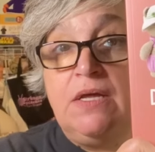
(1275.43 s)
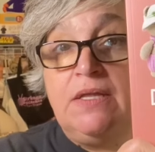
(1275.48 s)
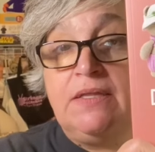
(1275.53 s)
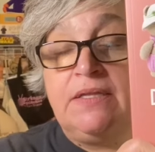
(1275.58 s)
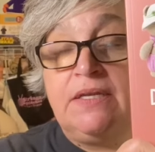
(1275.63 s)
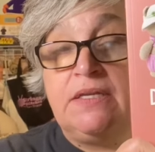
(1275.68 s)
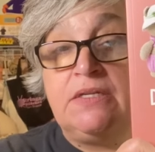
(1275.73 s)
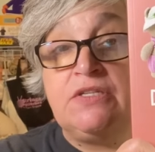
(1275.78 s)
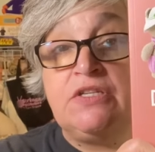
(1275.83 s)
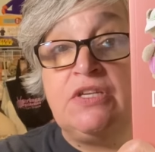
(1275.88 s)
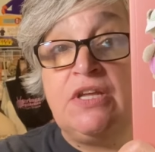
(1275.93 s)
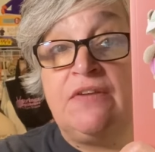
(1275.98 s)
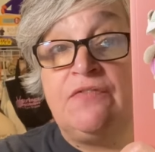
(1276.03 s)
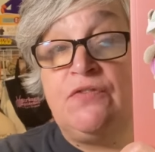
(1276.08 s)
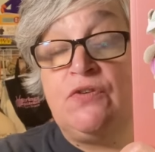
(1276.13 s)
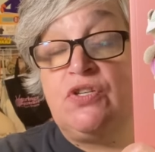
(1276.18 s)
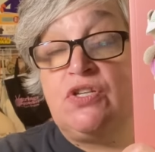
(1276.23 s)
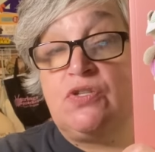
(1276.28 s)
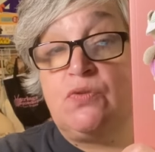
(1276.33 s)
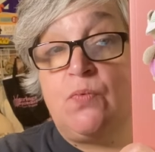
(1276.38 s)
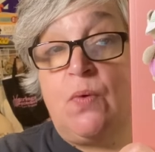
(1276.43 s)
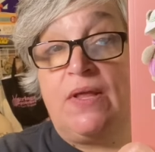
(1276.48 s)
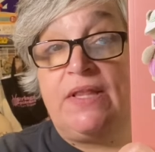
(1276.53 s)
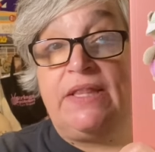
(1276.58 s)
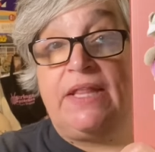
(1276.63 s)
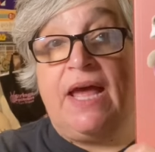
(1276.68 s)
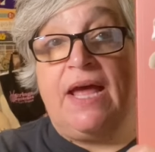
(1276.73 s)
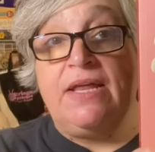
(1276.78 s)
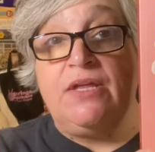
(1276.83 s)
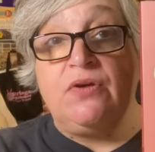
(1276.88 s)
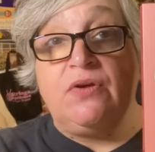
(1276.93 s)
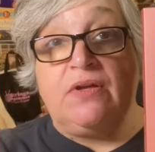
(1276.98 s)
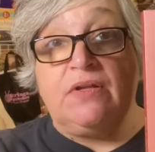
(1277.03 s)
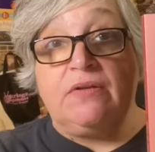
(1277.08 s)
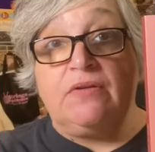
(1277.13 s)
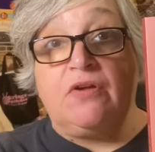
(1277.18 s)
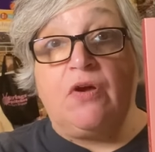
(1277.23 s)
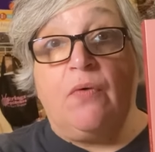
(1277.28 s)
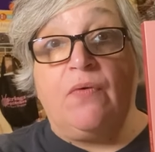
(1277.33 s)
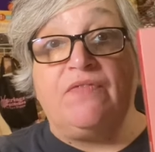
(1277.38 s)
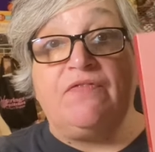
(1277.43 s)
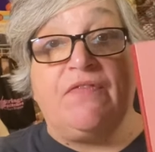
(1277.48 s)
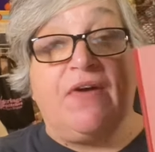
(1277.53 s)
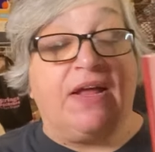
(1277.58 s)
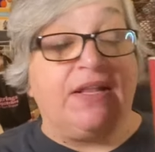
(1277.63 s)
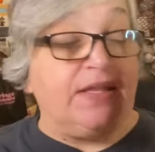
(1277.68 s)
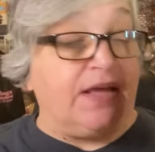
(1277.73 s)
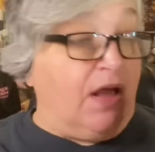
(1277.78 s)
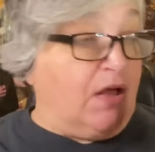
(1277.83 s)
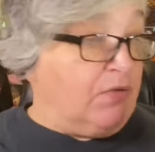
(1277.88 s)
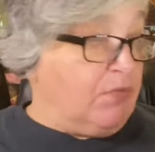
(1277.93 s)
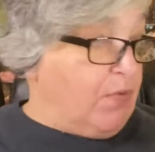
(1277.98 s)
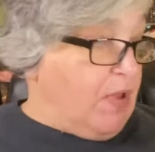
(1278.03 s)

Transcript: That if you just want that, you can go and find that on